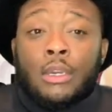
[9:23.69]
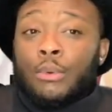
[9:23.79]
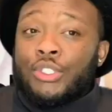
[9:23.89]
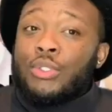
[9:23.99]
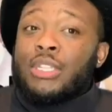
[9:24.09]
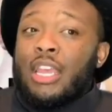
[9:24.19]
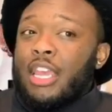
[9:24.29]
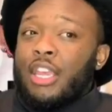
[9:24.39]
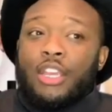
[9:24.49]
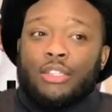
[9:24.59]
What you
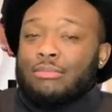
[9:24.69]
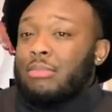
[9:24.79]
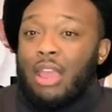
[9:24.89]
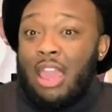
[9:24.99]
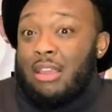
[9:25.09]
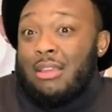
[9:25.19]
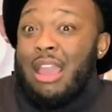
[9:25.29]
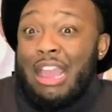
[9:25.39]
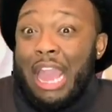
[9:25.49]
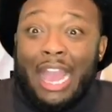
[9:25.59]
say,
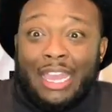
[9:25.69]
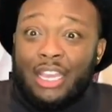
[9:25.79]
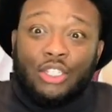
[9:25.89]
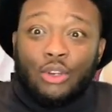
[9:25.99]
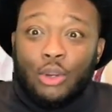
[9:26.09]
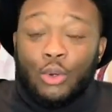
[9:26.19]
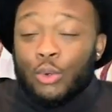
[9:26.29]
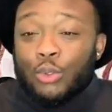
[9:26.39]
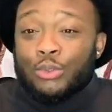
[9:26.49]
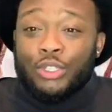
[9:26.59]
I can't control
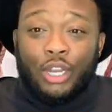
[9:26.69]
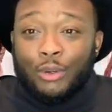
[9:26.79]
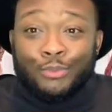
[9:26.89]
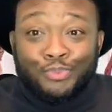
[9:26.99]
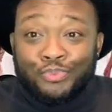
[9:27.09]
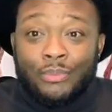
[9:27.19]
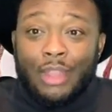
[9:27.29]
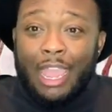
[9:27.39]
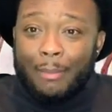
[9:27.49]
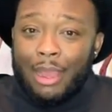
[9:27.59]
who,
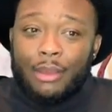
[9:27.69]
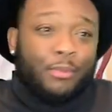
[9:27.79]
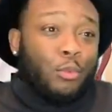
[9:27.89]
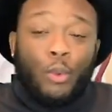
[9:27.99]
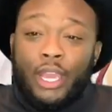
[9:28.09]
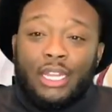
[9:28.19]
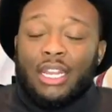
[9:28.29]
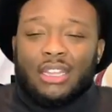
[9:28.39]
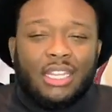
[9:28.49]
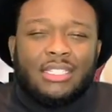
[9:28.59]
at my wedding
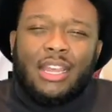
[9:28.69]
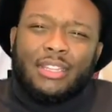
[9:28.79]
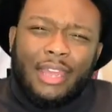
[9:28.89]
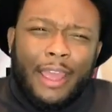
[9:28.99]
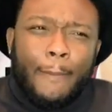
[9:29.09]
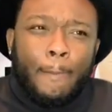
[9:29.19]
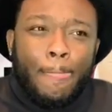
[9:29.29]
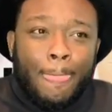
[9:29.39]
and things like that.